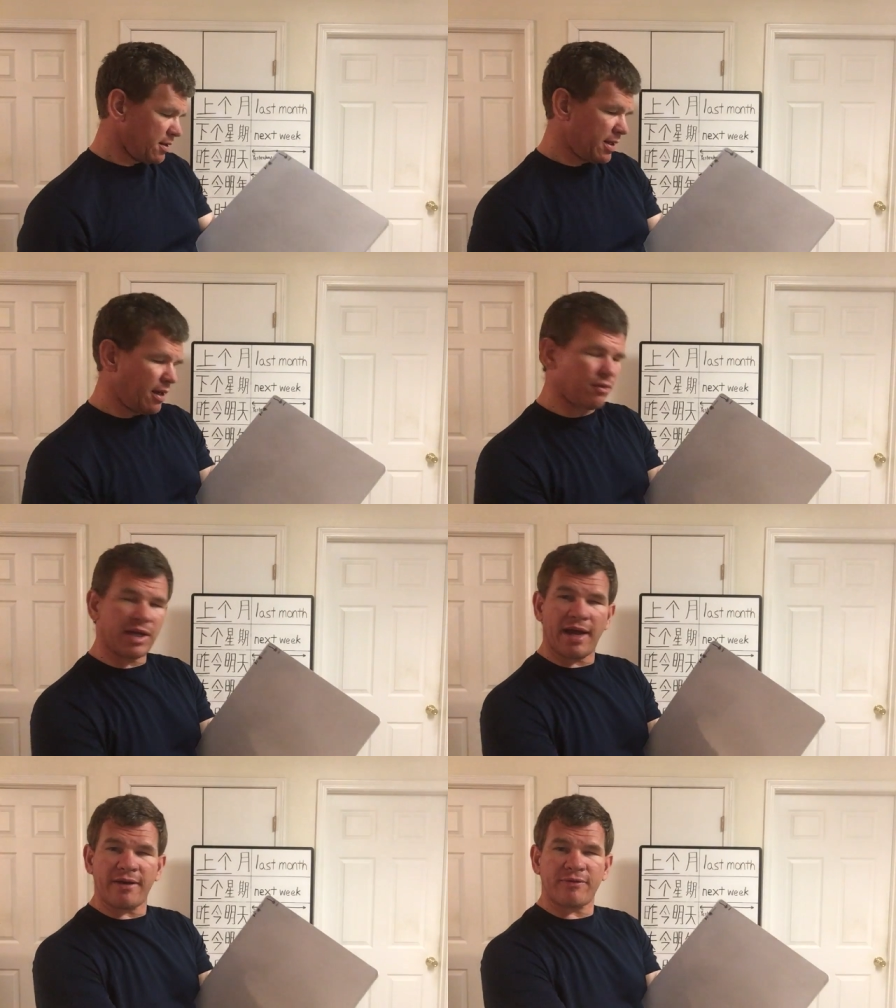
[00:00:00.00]
Now we
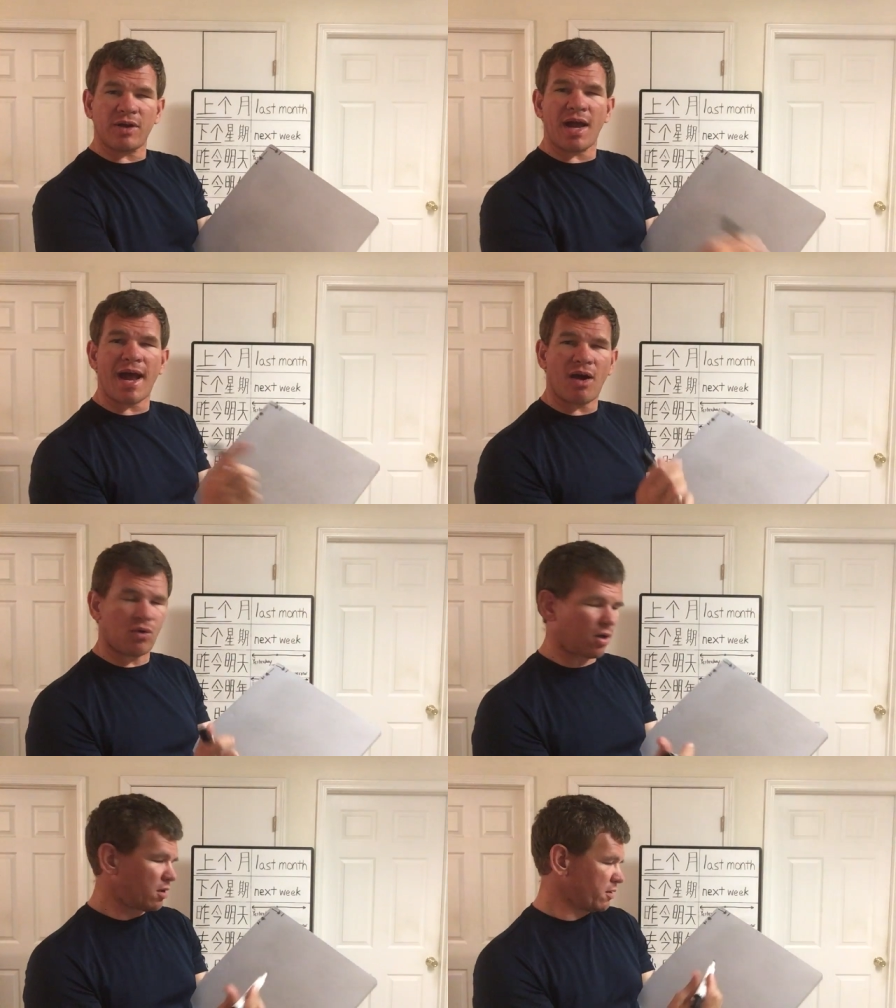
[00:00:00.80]
have
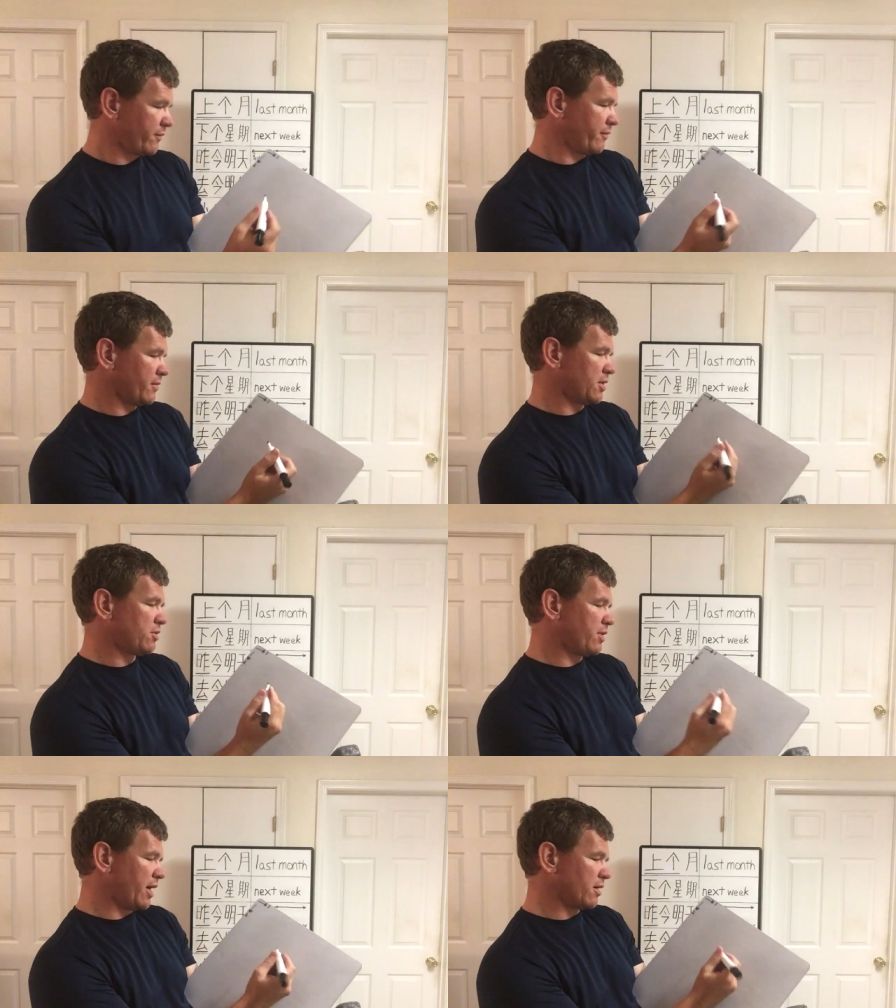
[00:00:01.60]
our,
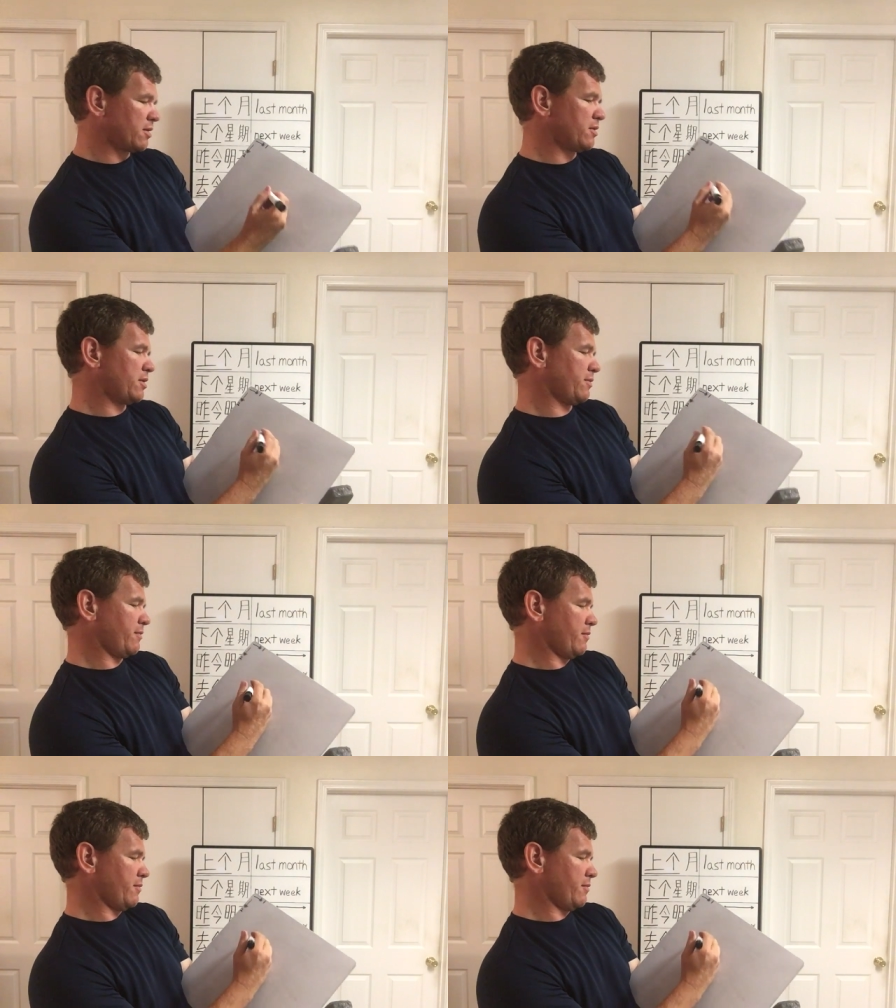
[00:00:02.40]
two characters.